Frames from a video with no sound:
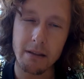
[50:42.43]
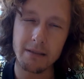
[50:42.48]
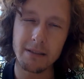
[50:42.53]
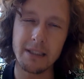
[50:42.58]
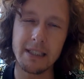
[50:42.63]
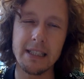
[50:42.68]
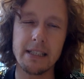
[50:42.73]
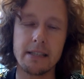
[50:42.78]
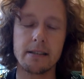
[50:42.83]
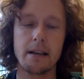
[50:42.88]

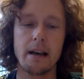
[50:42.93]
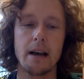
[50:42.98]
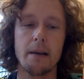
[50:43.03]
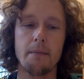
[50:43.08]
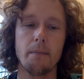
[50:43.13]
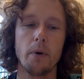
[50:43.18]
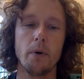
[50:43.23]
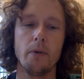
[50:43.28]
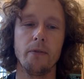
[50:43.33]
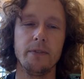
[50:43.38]
this
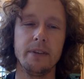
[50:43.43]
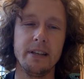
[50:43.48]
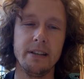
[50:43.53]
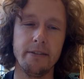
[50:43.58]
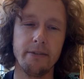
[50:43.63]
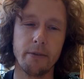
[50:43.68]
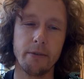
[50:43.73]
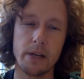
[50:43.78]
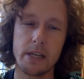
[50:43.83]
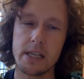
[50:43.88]
type of
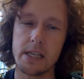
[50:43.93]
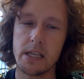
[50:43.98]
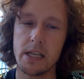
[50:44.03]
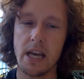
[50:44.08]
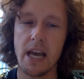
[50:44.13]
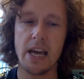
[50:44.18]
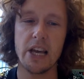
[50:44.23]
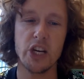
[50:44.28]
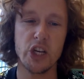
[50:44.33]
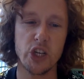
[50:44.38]

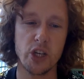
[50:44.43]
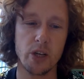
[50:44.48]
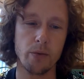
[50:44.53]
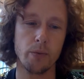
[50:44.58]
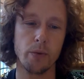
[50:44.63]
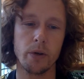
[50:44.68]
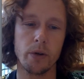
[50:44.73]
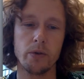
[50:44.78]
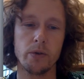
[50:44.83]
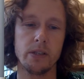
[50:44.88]
differentiation
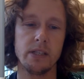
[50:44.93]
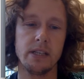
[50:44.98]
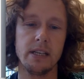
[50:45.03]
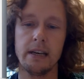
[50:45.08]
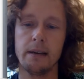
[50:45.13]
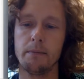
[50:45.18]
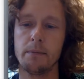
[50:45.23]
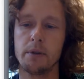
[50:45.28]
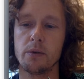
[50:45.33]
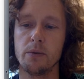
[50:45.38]
we could see
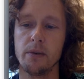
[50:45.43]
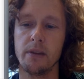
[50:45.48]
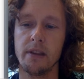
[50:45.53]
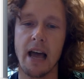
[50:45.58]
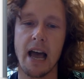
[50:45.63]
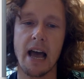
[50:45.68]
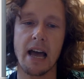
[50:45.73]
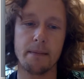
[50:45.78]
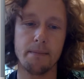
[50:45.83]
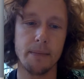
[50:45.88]
here between
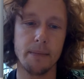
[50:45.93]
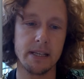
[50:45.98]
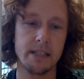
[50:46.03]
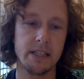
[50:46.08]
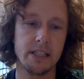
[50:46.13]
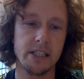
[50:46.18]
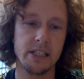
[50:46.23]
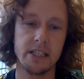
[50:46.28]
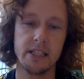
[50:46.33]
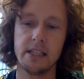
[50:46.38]
the at
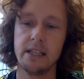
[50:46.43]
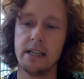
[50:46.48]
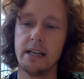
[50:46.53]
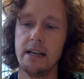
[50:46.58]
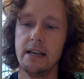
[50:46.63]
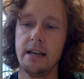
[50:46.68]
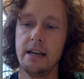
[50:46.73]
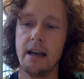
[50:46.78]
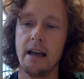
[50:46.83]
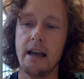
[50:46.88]
messaging
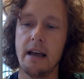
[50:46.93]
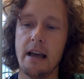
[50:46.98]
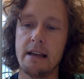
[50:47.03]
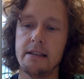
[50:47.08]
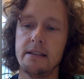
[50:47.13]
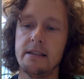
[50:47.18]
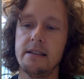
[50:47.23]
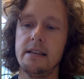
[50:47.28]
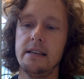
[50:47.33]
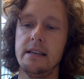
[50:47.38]

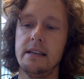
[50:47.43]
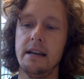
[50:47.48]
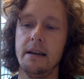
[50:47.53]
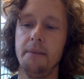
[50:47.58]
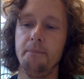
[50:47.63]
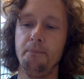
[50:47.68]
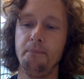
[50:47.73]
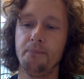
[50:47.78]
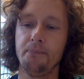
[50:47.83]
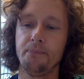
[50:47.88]
and
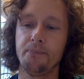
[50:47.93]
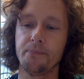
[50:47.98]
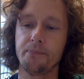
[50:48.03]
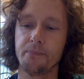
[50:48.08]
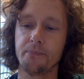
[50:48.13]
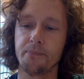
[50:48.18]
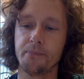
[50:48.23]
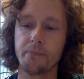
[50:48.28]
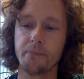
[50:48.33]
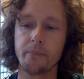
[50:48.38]
the
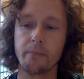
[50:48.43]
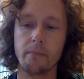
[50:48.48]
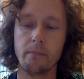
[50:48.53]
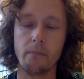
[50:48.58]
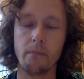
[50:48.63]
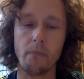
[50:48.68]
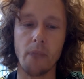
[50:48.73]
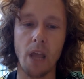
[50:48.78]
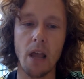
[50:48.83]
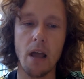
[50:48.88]

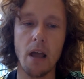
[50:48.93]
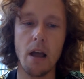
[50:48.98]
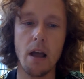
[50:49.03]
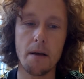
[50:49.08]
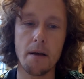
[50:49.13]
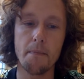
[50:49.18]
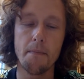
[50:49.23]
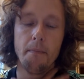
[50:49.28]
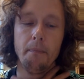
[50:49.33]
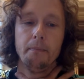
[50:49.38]

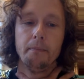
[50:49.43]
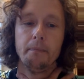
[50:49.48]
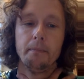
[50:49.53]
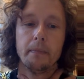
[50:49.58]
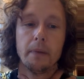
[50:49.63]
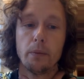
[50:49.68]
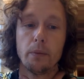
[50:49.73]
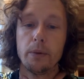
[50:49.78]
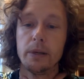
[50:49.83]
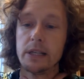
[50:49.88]

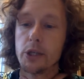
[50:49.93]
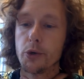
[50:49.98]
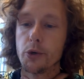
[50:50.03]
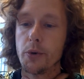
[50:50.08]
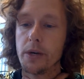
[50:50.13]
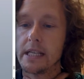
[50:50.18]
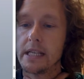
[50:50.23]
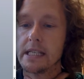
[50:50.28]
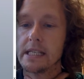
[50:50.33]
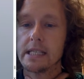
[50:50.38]

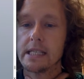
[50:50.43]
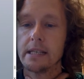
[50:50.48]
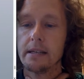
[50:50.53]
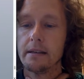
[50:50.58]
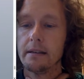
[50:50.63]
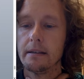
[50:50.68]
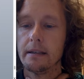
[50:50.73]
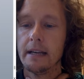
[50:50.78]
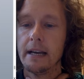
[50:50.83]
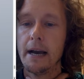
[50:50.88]
retweets.
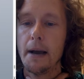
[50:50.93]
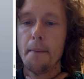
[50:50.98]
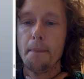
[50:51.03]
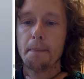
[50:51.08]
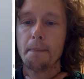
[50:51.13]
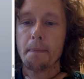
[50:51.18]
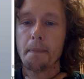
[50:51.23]
Yeah.